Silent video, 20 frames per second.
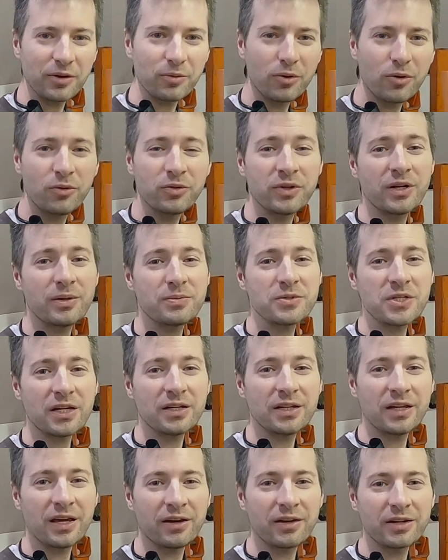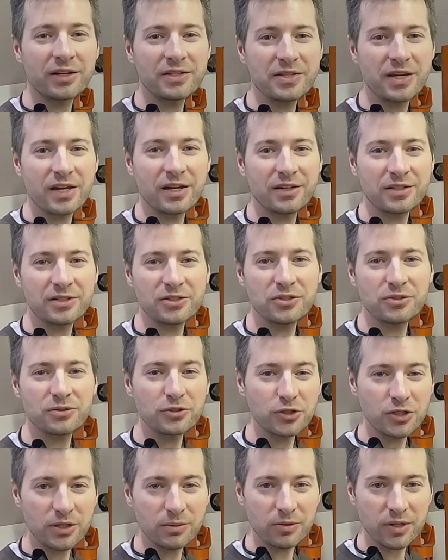Yeah, we're holding it upside down because Andy's too
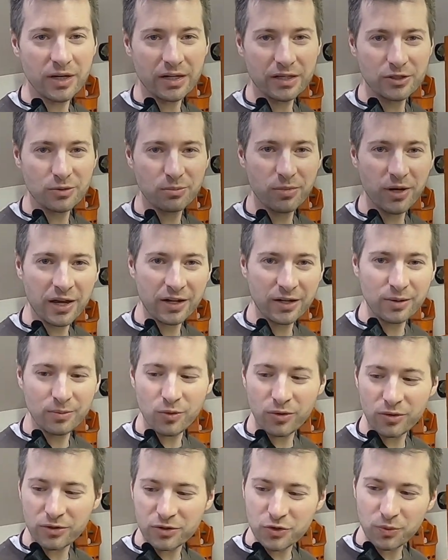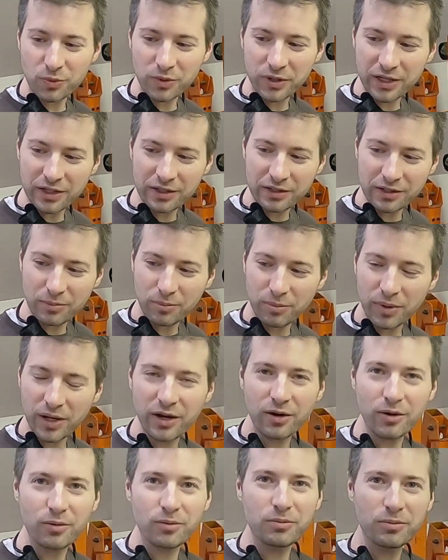cheap to actually buy anymore, so we're getting the
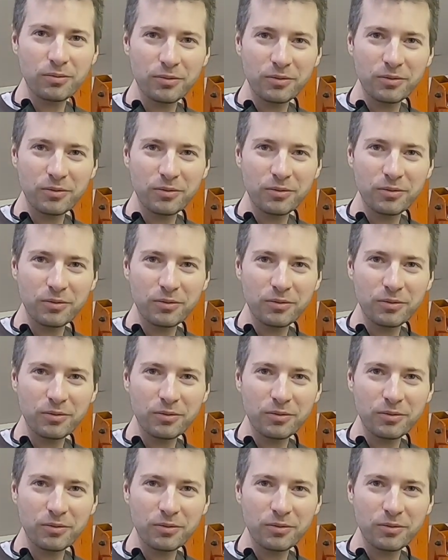bare.